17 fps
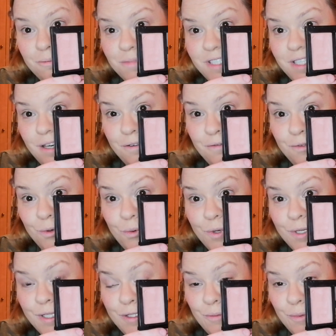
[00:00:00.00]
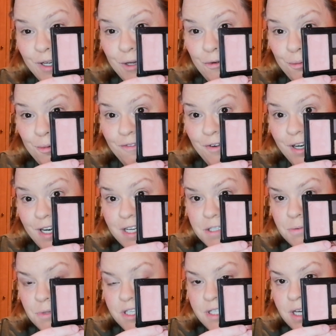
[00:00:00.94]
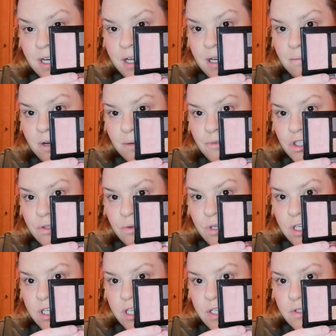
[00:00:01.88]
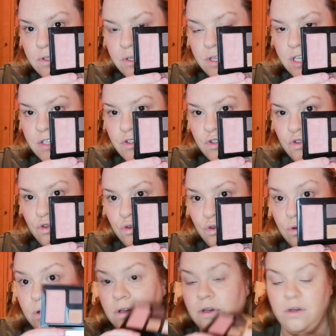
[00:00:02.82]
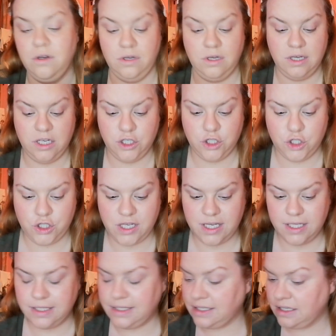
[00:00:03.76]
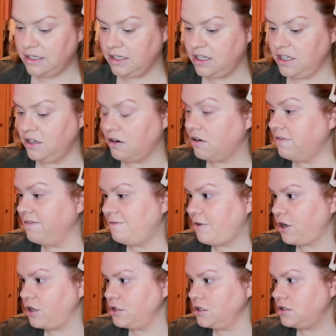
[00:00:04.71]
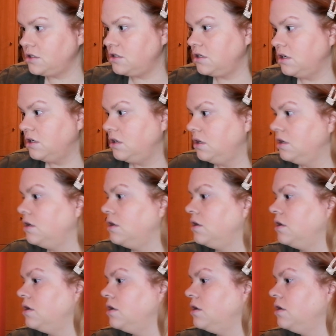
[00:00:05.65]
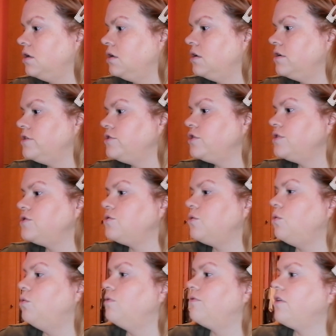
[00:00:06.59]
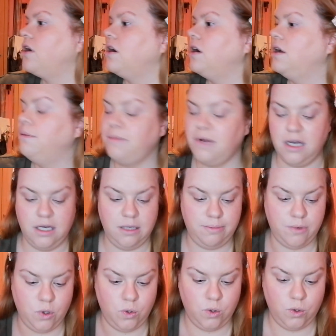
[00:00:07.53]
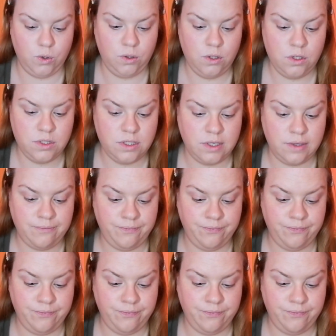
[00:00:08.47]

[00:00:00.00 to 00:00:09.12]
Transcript: himself noticed when he got me for Christmas. But I'm just going to use these two shades in here first, just over my eyeballs.